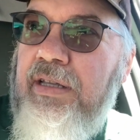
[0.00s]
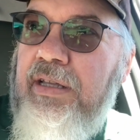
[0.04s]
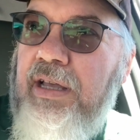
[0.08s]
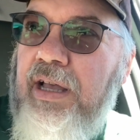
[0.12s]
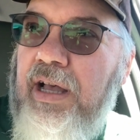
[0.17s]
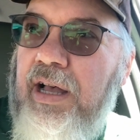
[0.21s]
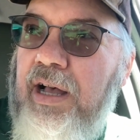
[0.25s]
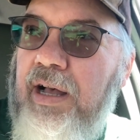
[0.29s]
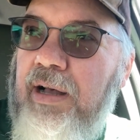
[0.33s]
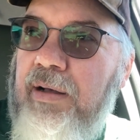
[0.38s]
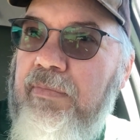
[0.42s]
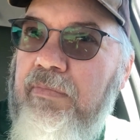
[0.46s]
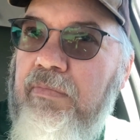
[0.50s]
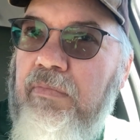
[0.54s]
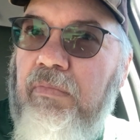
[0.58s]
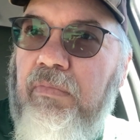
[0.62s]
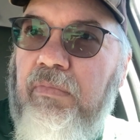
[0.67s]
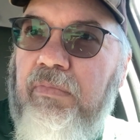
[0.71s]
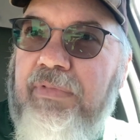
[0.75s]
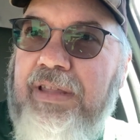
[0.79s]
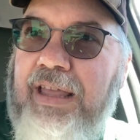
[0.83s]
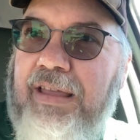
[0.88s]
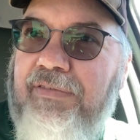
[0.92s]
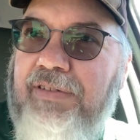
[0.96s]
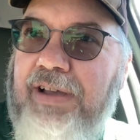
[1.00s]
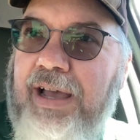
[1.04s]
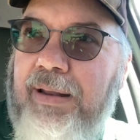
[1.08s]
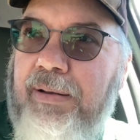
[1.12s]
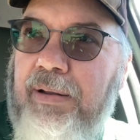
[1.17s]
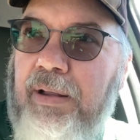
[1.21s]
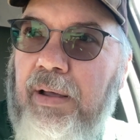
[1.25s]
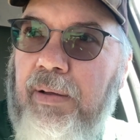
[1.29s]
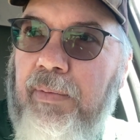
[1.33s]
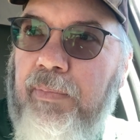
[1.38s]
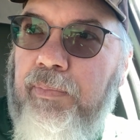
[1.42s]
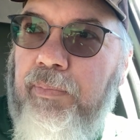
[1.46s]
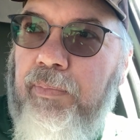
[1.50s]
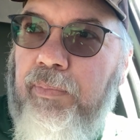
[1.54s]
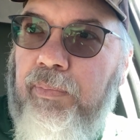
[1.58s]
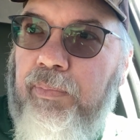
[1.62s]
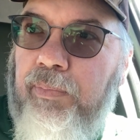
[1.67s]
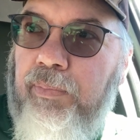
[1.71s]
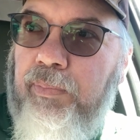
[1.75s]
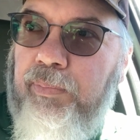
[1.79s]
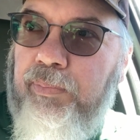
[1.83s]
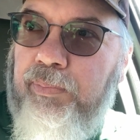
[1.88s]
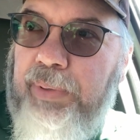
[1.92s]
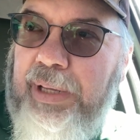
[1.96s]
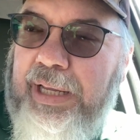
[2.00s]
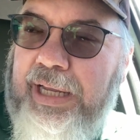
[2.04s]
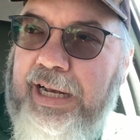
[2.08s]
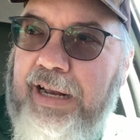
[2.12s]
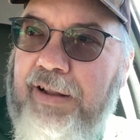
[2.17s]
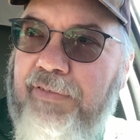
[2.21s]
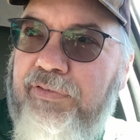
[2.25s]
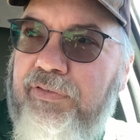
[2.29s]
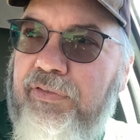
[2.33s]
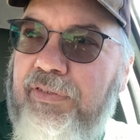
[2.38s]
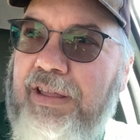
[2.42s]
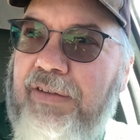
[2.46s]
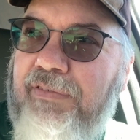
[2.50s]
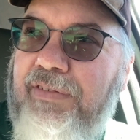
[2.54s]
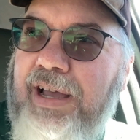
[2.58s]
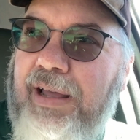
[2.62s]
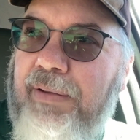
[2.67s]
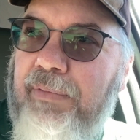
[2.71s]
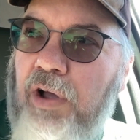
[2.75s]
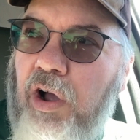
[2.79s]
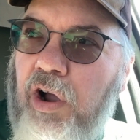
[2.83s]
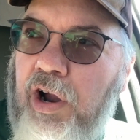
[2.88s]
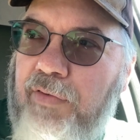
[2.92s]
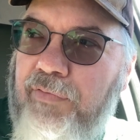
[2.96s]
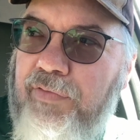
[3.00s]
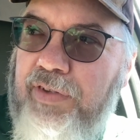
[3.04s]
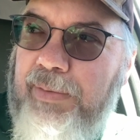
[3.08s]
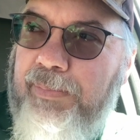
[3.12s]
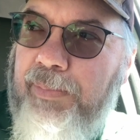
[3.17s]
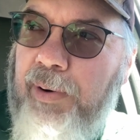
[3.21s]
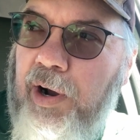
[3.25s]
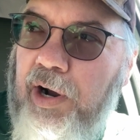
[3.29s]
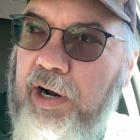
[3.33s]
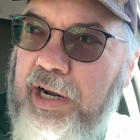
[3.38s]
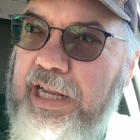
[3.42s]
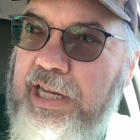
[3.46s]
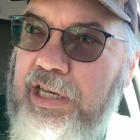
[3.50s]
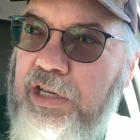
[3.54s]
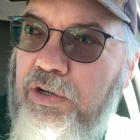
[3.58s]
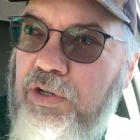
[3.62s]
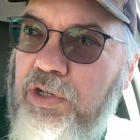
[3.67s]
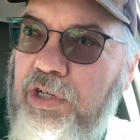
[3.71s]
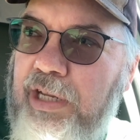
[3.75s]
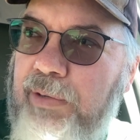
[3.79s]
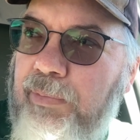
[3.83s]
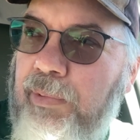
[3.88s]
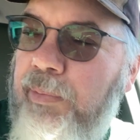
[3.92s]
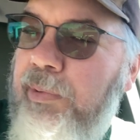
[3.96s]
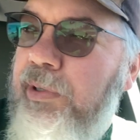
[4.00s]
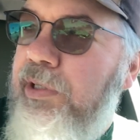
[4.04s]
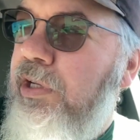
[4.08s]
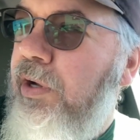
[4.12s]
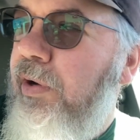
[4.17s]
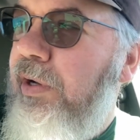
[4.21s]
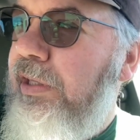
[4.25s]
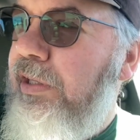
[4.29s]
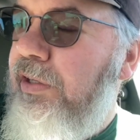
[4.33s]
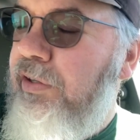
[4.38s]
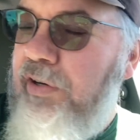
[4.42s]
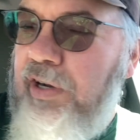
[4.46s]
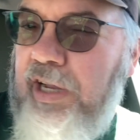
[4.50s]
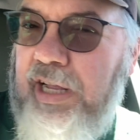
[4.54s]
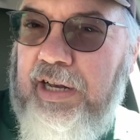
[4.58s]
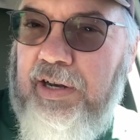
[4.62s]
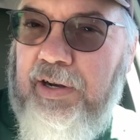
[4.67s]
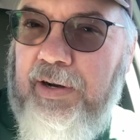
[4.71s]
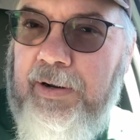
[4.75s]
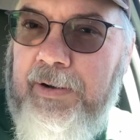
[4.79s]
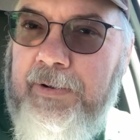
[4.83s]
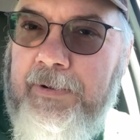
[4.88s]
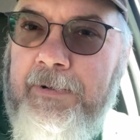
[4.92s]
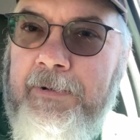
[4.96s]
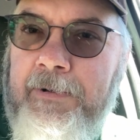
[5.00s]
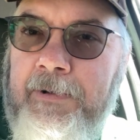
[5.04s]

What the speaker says: They've got big enough, so they've got RV parking usually when we're towing the trailer.